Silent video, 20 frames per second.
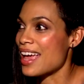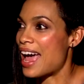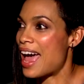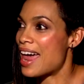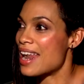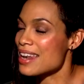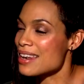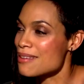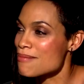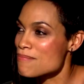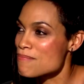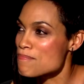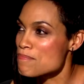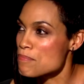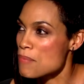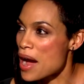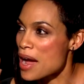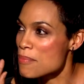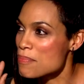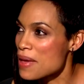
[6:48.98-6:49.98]
and
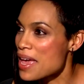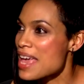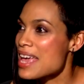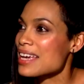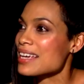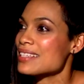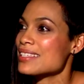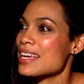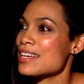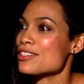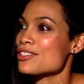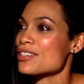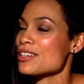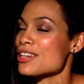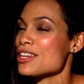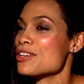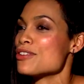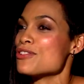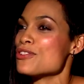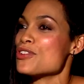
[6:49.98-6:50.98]
by paying
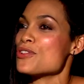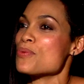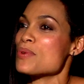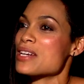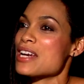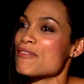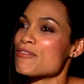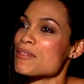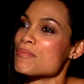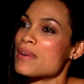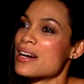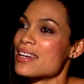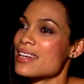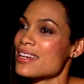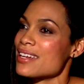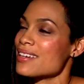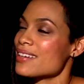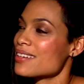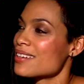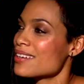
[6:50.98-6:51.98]
attention he knew what
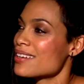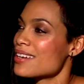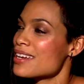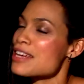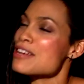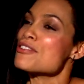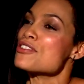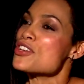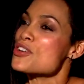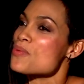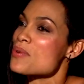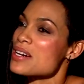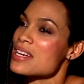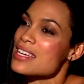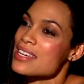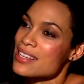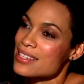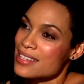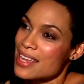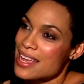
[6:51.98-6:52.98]
everybody he knew where
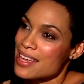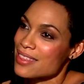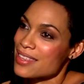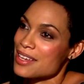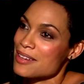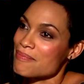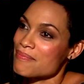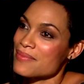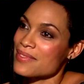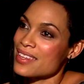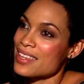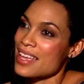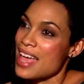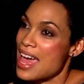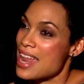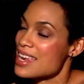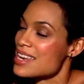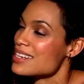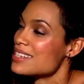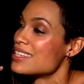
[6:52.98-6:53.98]
he could take them
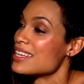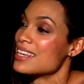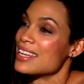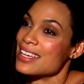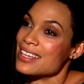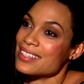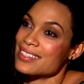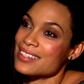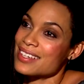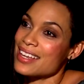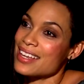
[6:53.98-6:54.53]
and he did it